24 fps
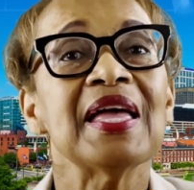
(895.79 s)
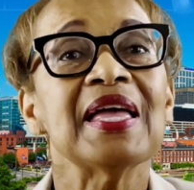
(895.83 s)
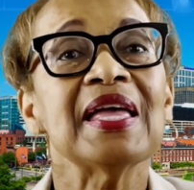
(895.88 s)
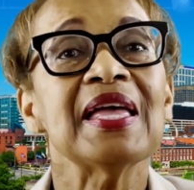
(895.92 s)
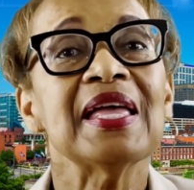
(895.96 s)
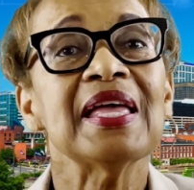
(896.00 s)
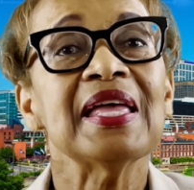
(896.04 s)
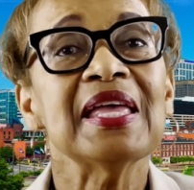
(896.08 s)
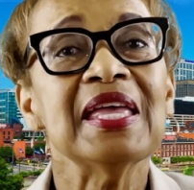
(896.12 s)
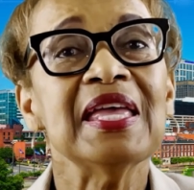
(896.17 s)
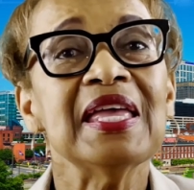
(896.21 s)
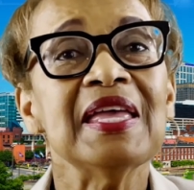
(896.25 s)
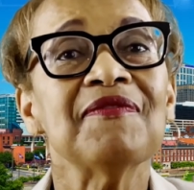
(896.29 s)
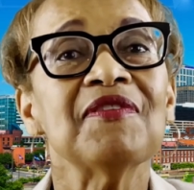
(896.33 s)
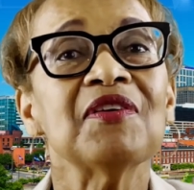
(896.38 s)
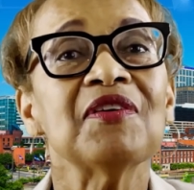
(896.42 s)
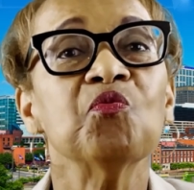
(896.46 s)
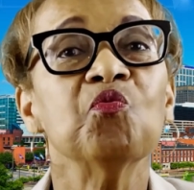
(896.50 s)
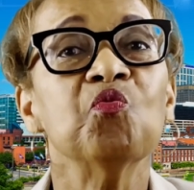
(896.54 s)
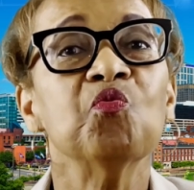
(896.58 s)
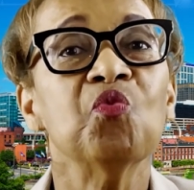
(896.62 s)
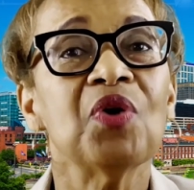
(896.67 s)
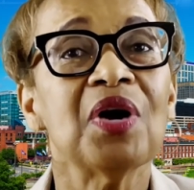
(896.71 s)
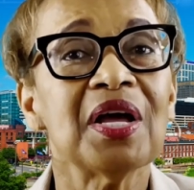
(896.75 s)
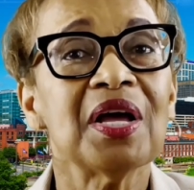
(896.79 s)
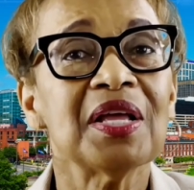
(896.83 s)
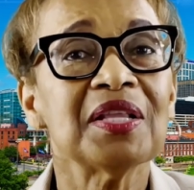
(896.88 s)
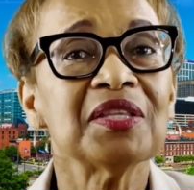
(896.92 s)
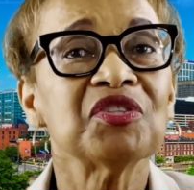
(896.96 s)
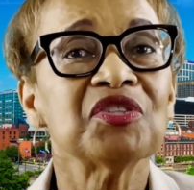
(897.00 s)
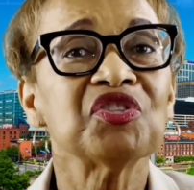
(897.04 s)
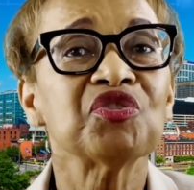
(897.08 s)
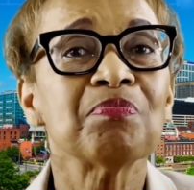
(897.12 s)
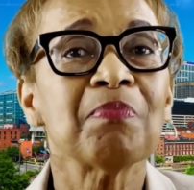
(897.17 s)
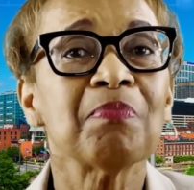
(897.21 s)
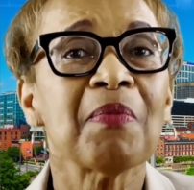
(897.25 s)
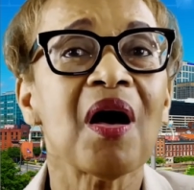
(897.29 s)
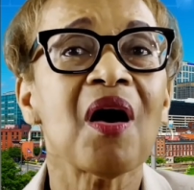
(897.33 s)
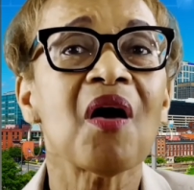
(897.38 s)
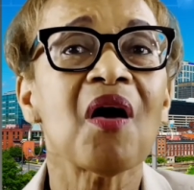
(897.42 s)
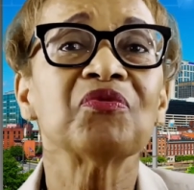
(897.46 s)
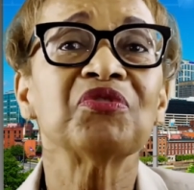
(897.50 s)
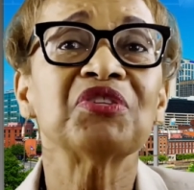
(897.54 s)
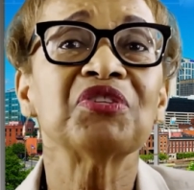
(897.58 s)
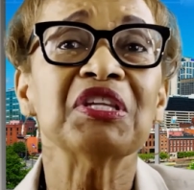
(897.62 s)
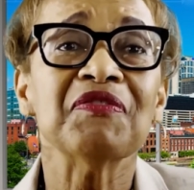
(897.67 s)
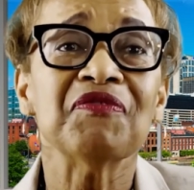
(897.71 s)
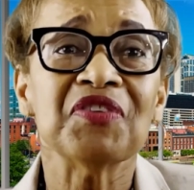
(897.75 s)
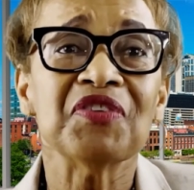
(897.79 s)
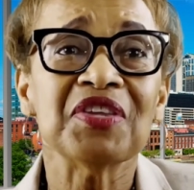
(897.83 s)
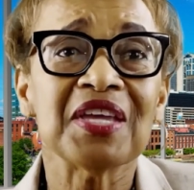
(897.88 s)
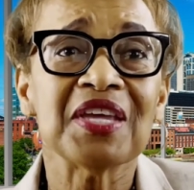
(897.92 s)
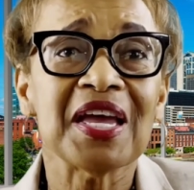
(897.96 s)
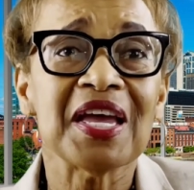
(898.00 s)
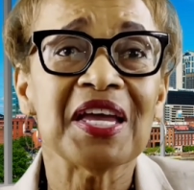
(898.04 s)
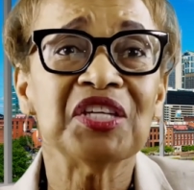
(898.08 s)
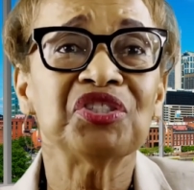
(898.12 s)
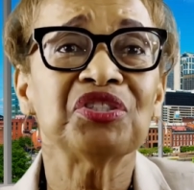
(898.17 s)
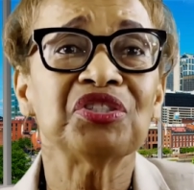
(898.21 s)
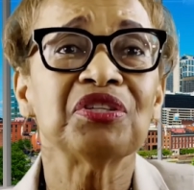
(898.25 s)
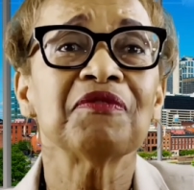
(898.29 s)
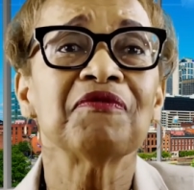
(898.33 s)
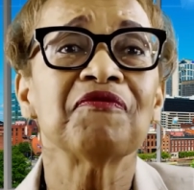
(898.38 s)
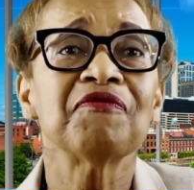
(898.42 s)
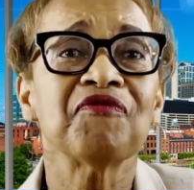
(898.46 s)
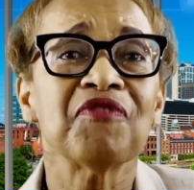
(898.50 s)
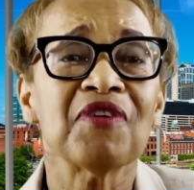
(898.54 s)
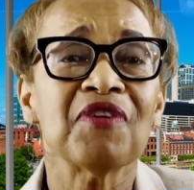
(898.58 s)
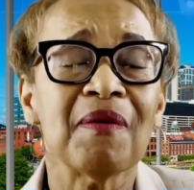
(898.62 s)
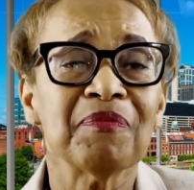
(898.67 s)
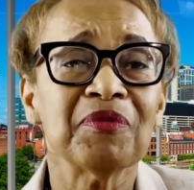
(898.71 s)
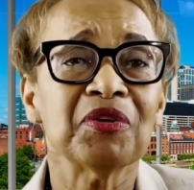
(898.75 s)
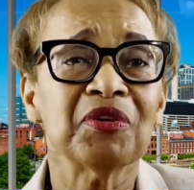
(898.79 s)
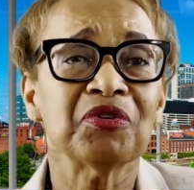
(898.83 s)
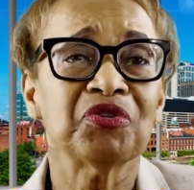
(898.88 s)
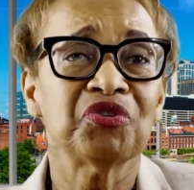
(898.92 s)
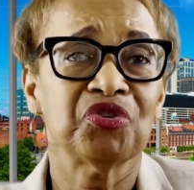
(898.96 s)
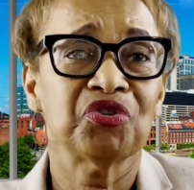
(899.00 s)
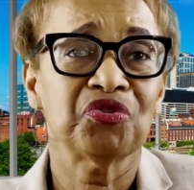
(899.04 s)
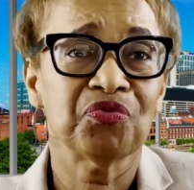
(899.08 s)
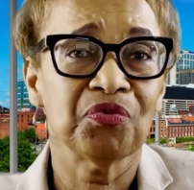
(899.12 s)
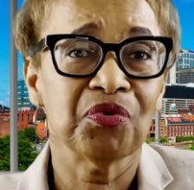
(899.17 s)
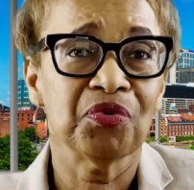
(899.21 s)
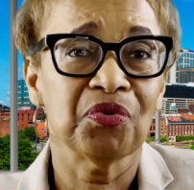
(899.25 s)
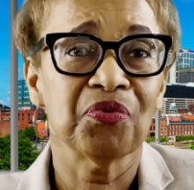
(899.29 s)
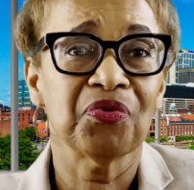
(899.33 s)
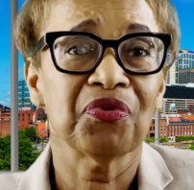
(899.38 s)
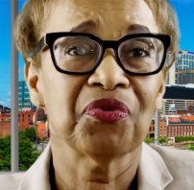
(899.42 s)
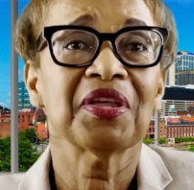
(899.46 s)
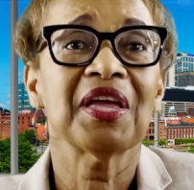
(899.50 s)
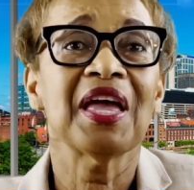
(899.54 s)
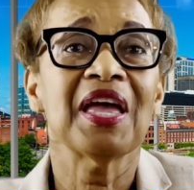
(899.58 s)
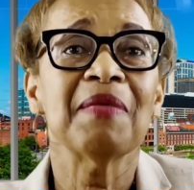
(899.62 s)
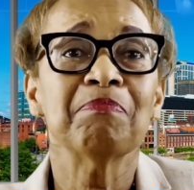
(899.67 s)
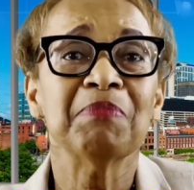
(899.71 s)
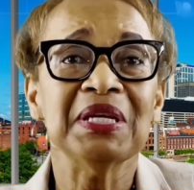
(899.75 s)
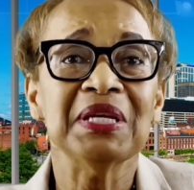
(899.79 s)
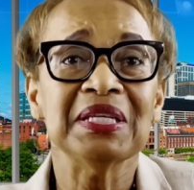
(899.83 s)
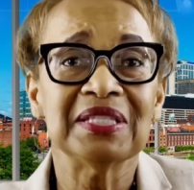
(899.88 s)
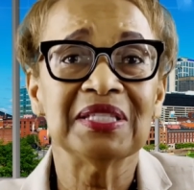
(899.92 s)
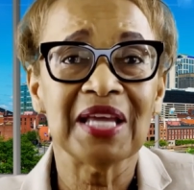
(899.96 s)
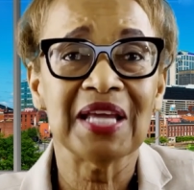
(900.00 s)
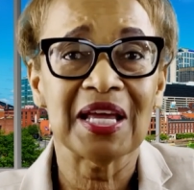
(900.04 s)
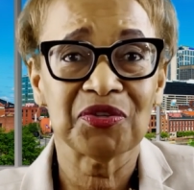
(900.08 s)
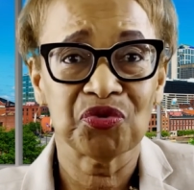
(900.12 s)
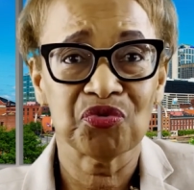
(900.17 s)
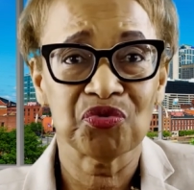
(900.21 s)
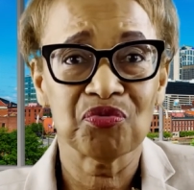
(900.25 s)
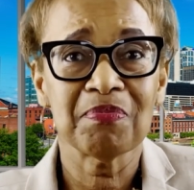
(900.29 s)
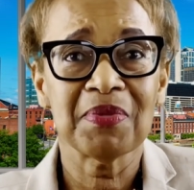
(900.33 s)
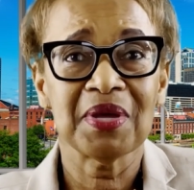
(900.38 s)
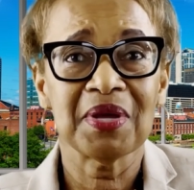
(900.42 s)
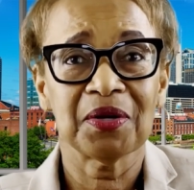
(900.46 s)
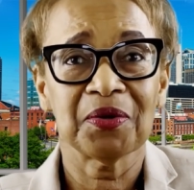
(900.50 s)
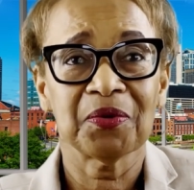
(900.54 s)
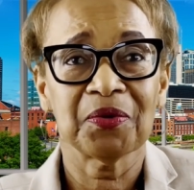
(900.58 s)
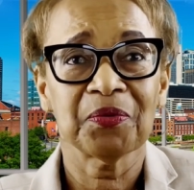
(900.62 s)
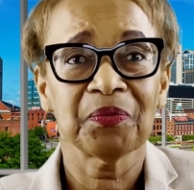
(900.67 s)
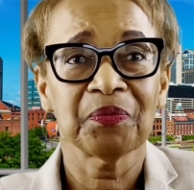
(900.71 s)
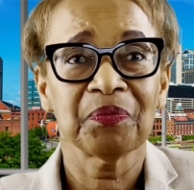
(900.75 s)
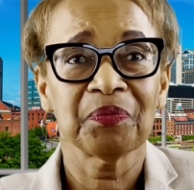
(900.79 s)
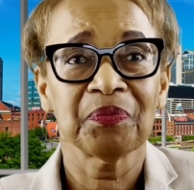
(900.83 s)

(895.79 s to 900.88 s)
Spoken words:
even one small deviation from the truth can be detrimental.